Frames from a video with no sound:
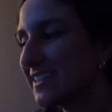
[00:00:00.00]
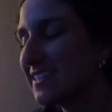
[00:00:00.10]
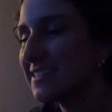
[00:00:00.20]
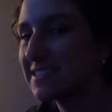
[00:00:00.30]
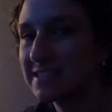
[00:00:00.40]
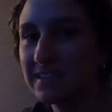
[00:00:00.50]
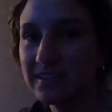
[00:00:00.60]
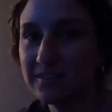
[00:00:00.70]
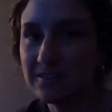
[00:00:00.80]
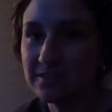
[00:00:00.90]
is the
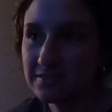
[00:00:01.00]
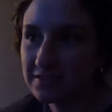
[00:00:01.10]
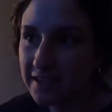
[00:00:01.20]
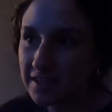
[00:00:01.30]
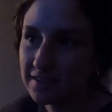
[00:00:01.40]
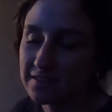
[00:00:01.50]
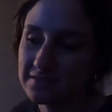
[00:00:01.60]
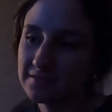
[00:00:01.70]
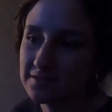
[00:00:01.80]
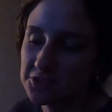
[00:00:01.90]
little like
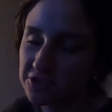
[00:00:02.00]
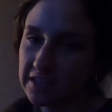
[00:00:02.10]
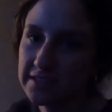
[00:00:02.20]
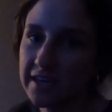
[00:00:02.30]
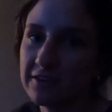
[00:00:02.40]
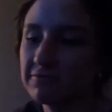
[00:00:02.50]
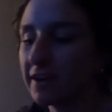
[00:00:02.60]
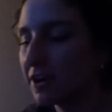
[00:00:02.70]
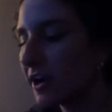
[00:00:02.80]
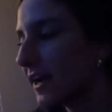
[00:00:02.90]
straight leg
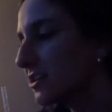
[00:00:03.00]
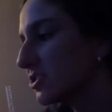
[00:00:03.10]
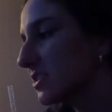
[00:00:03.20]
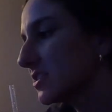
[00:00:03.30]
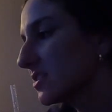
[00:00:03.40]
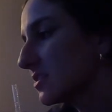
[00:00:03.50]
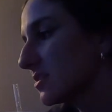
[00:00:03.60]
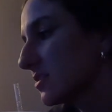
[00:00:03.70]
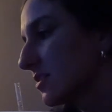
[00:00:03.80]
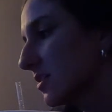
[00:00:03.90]
fire hydrants.
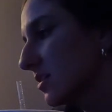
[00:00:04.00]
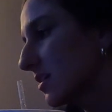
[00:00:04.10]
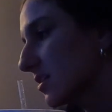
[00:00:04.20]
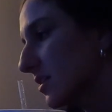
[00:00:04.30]
The